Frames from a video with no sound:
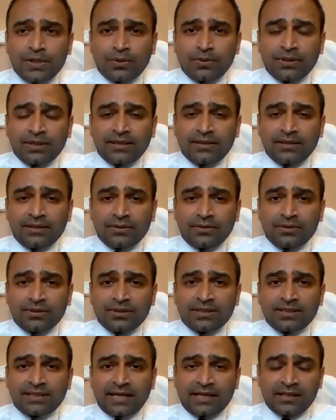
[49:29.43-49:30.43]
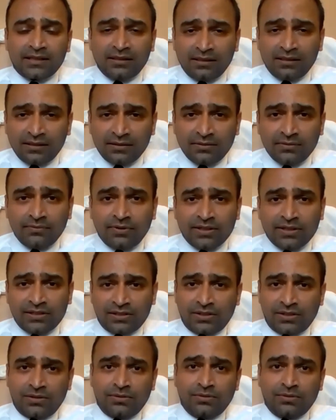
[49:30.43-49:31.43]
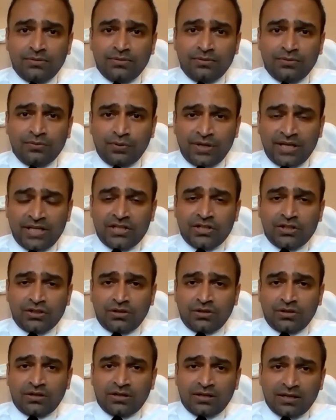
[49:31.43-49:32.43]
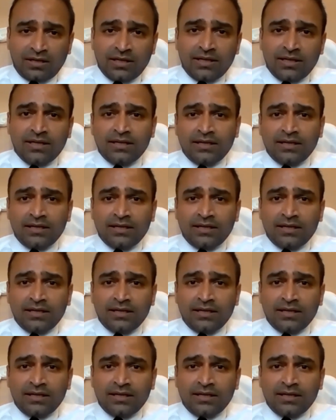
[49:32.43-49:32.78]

Don't settle once you reach your